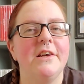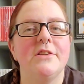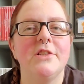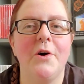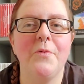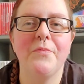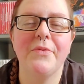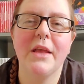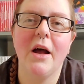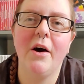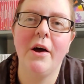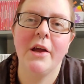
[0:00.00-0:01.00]
So
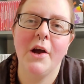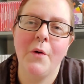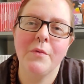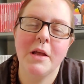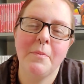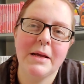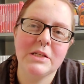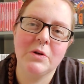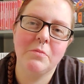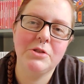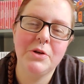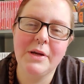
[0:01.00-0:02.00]
I only picked
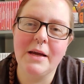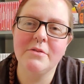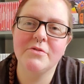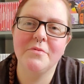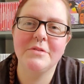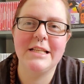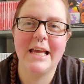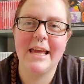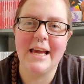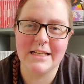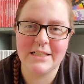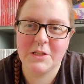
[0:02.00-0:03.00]
up 2 games from
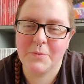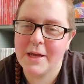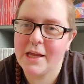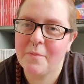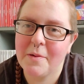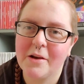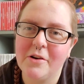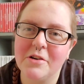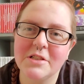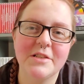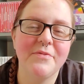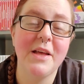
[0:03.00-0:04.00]
CEX this week
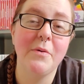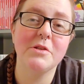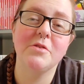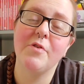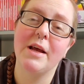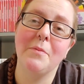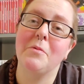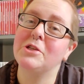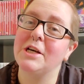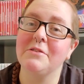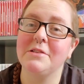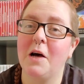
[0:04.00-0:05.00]
because there wasn't really
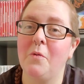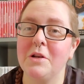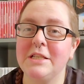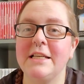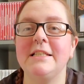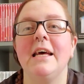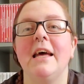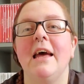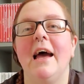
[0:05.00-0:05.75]
much else that I wanted,